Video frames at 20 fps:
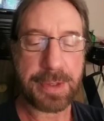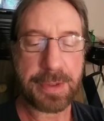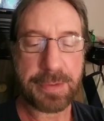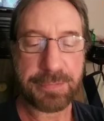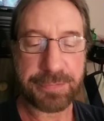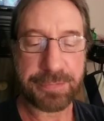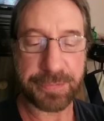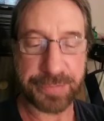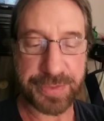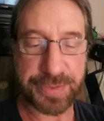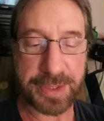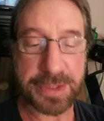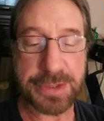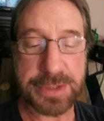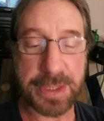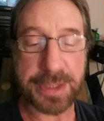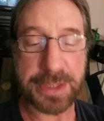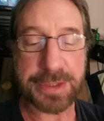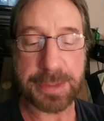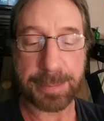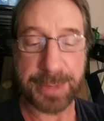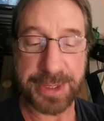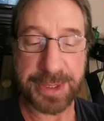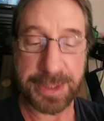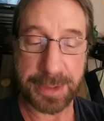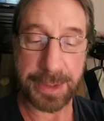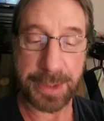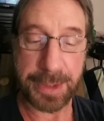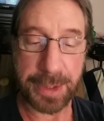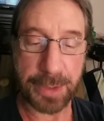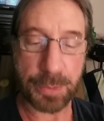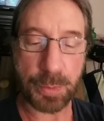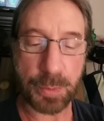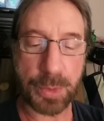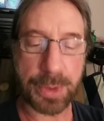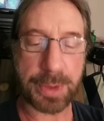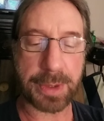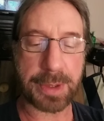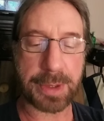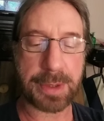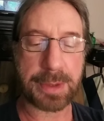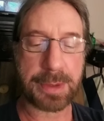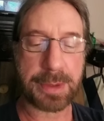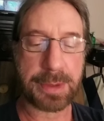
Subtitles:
for things like the Medina Network,